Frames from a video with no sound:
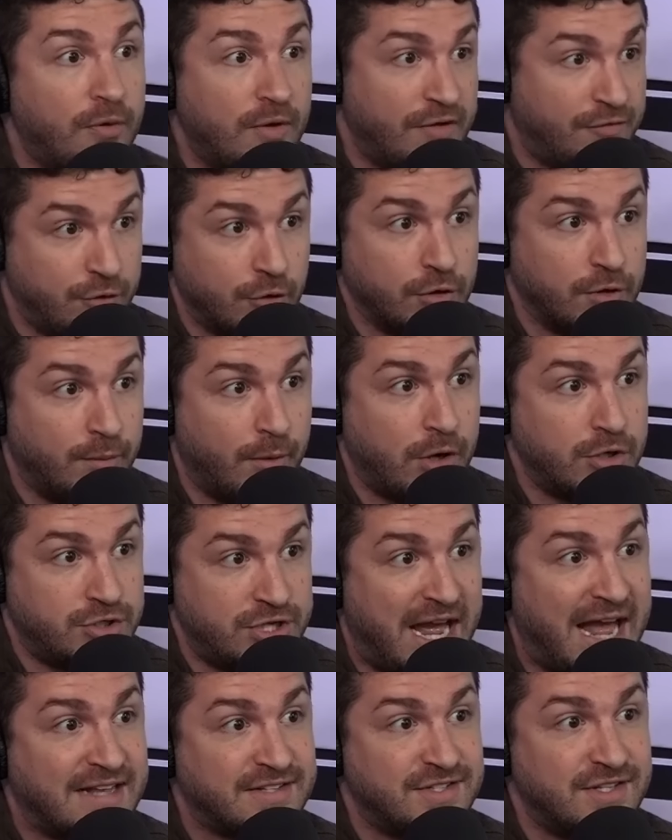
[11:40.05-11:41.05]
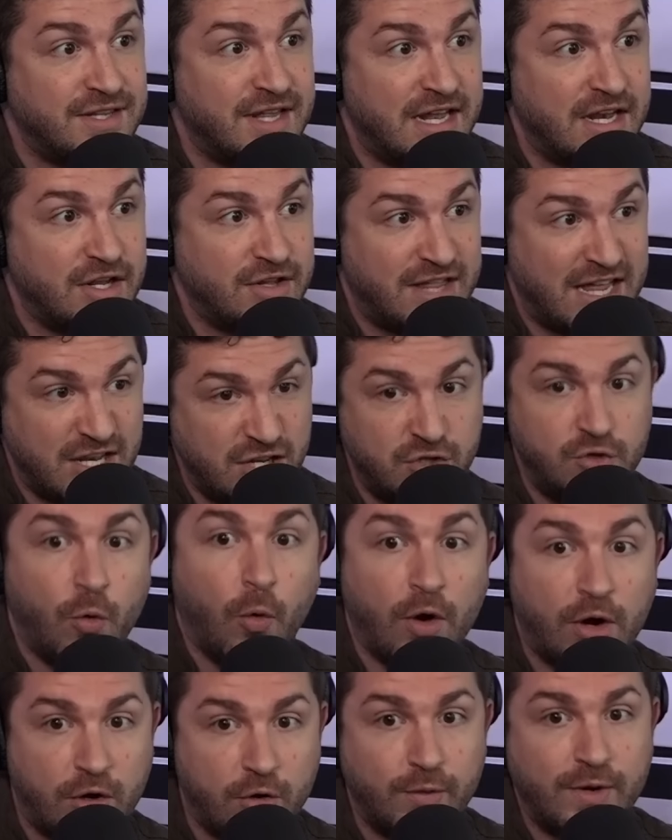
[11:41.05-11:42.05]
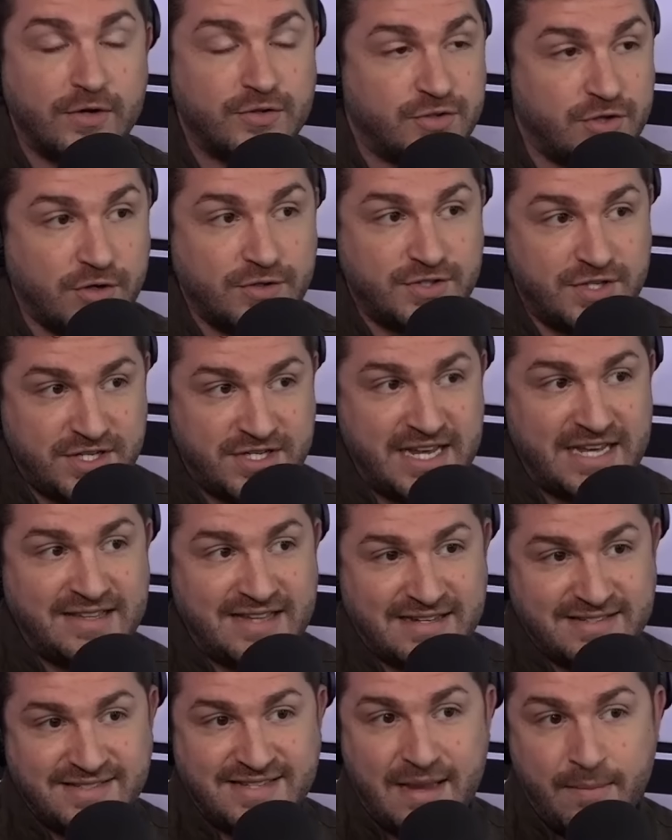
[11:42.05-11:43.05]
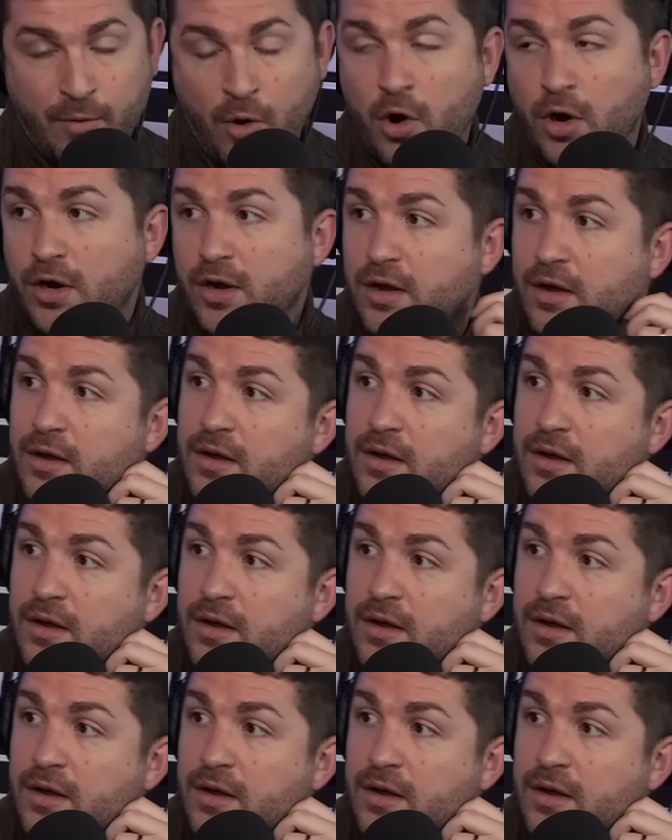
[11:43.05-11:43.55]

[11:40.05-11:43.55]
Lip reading: if you're Lamar Jackson, that your career starts to take that same arc.